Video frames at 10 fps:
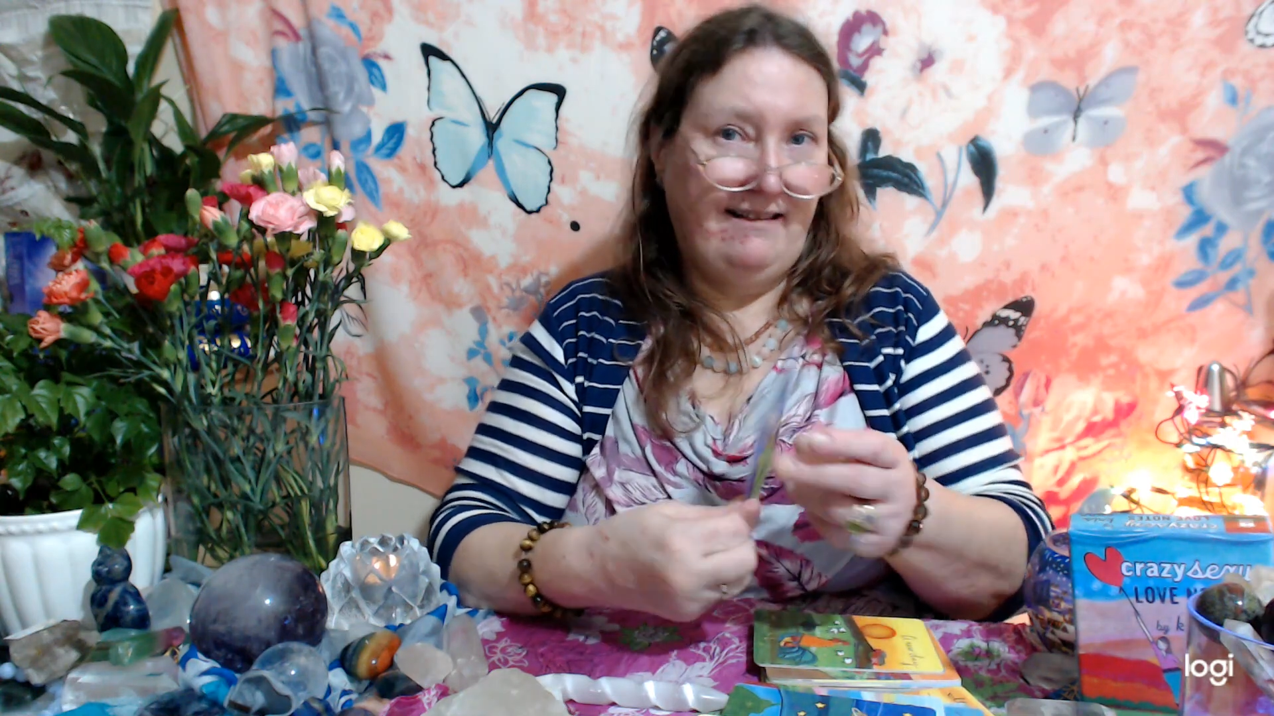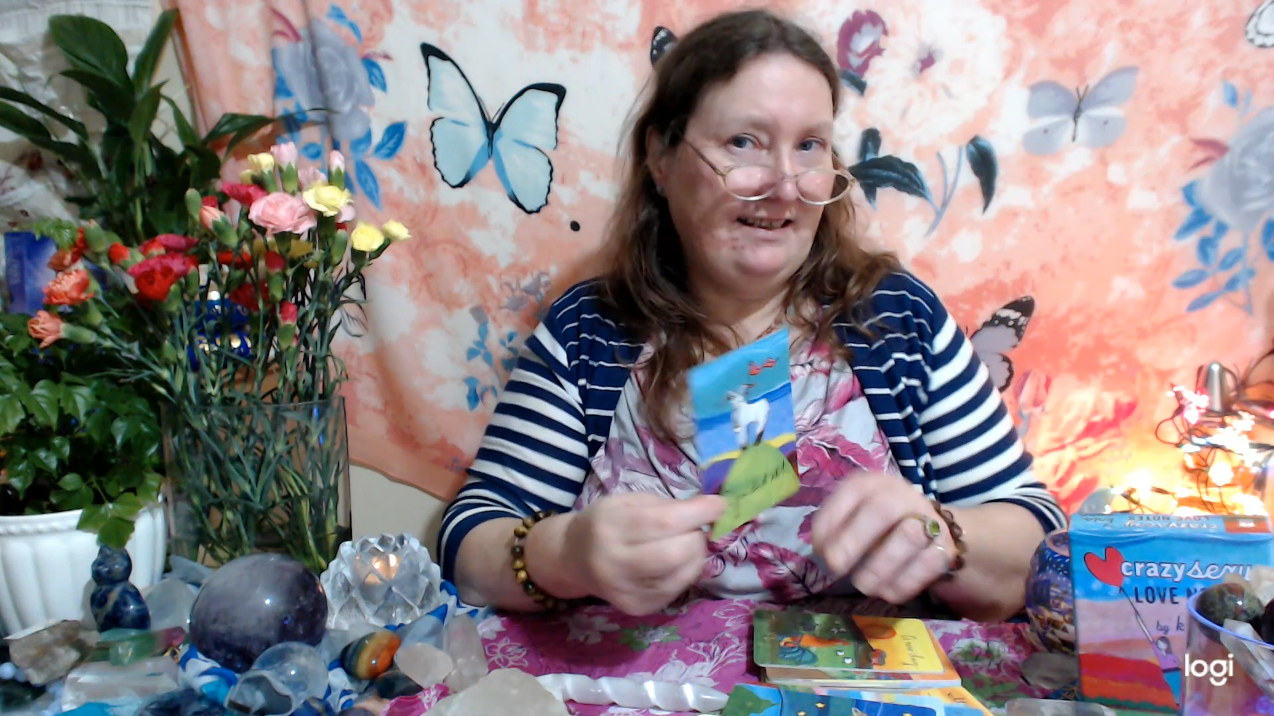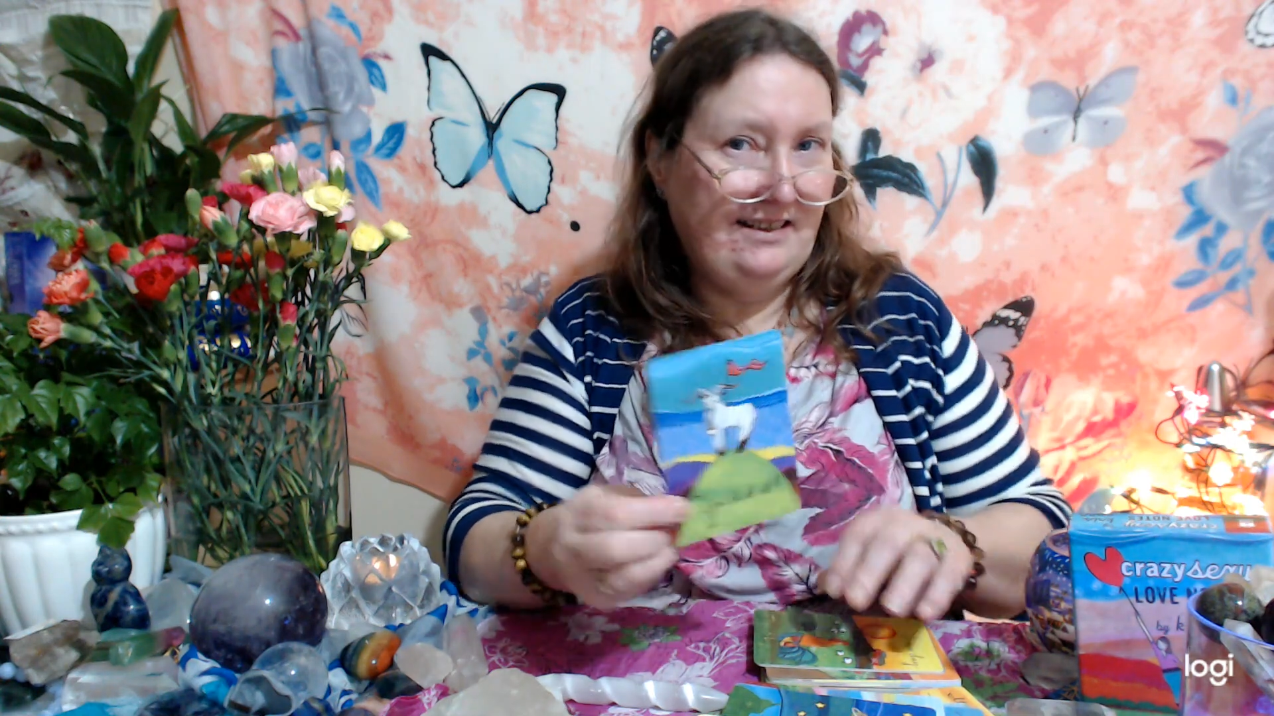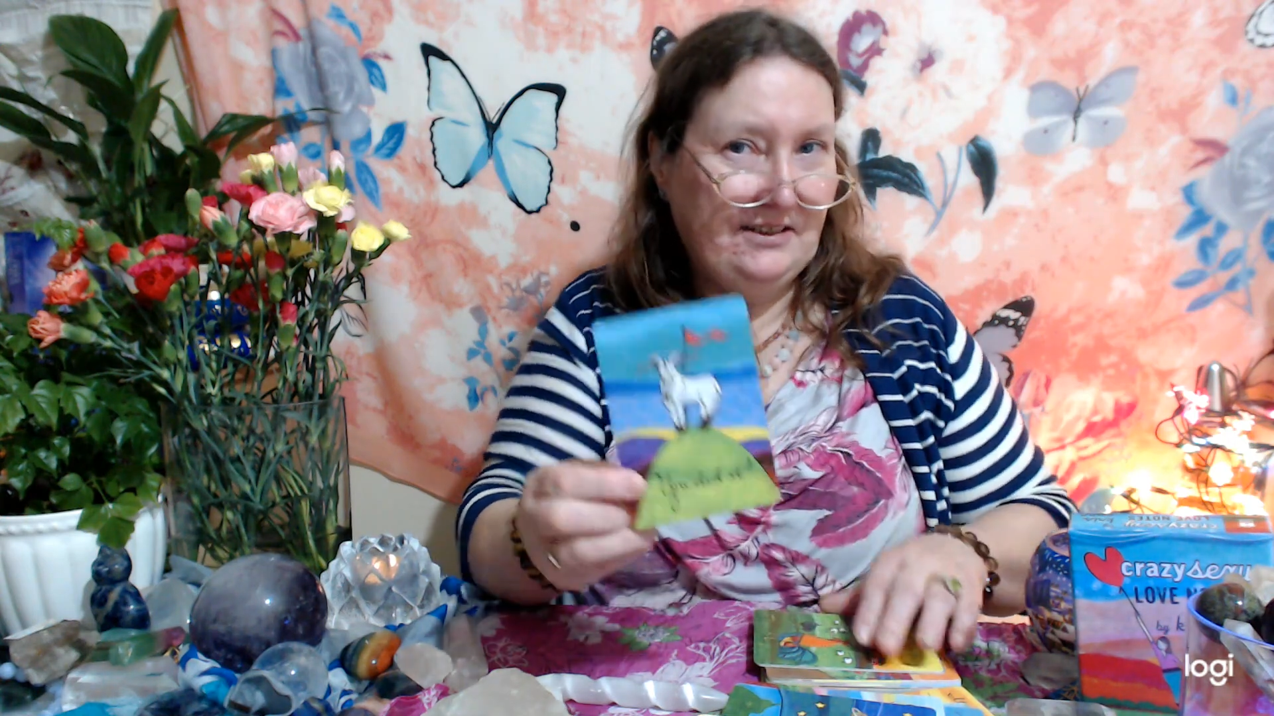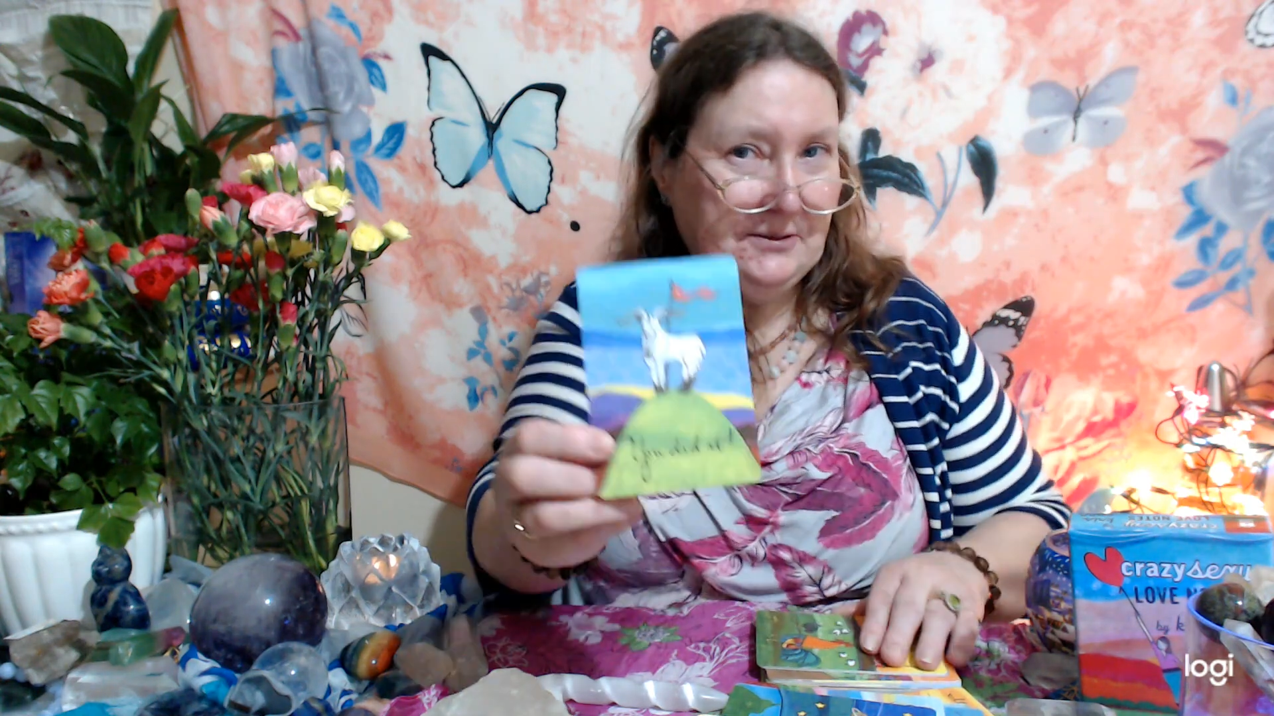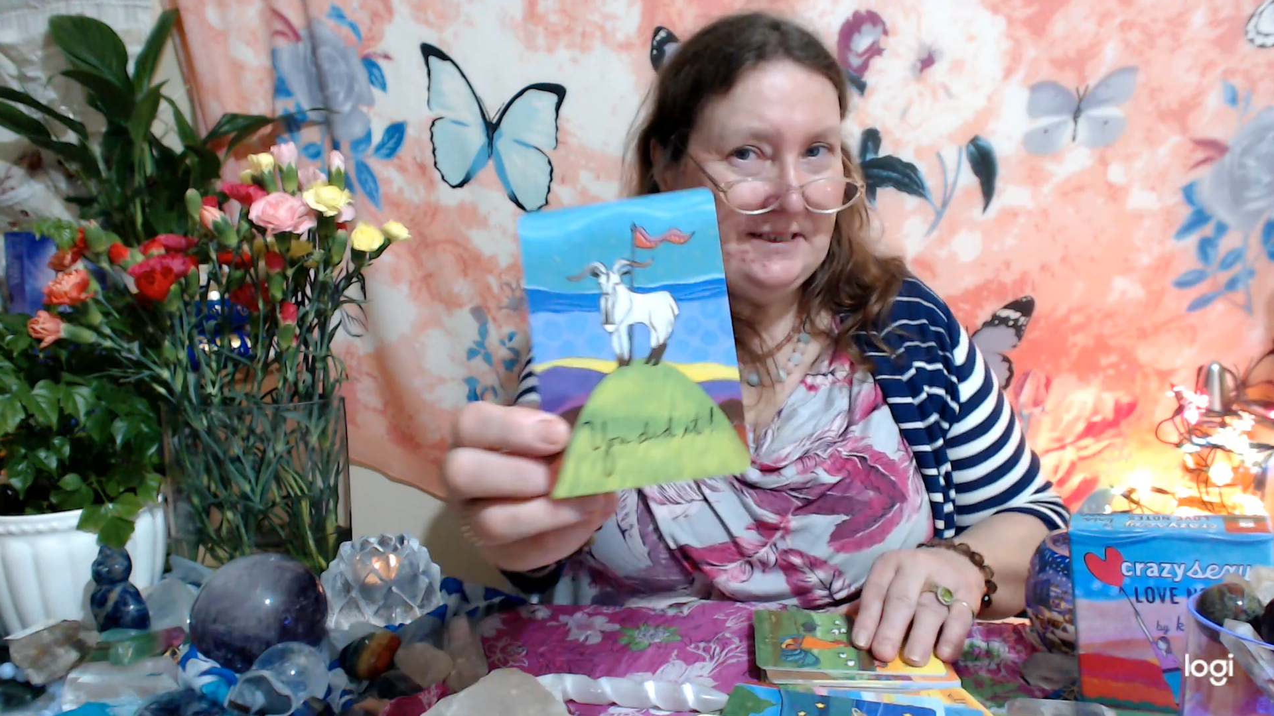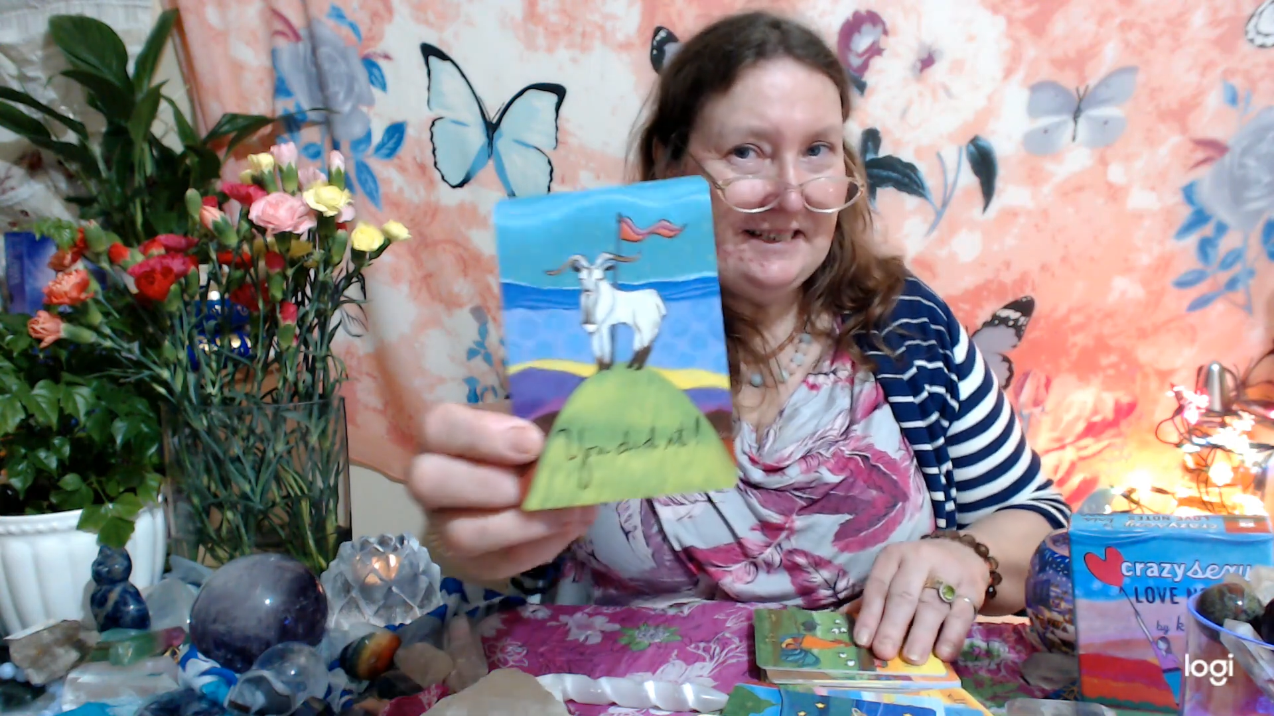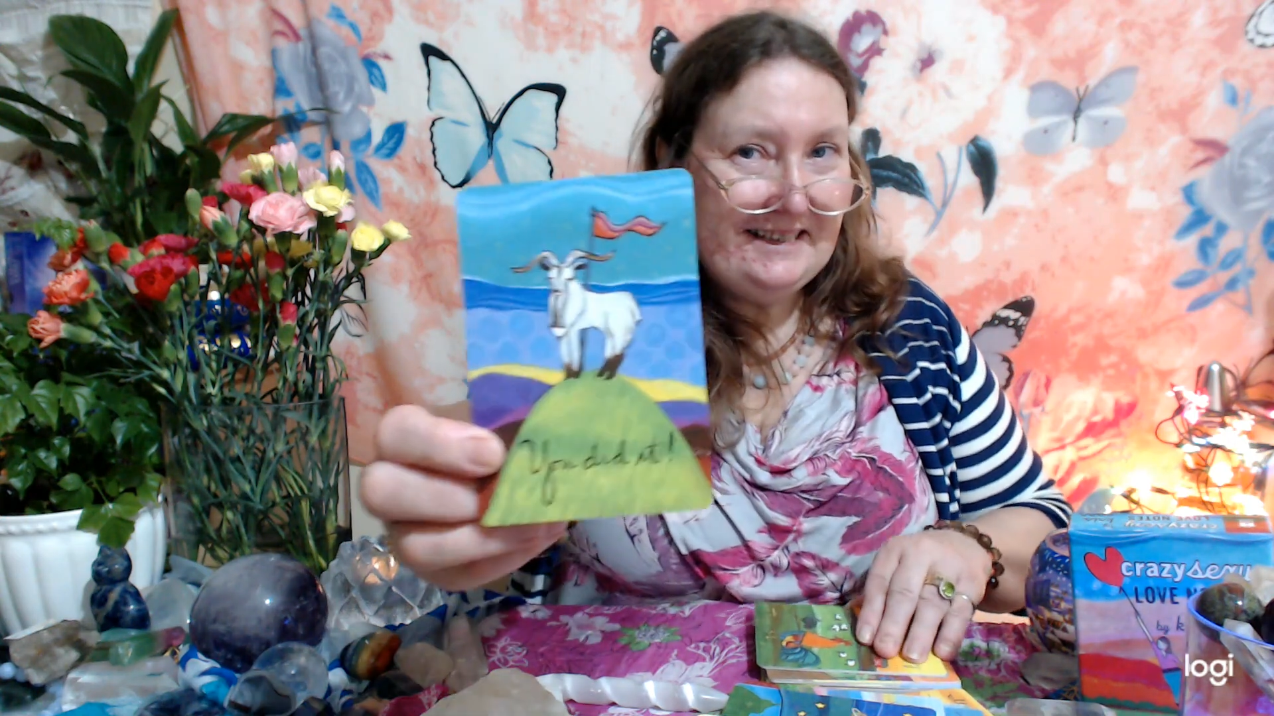You did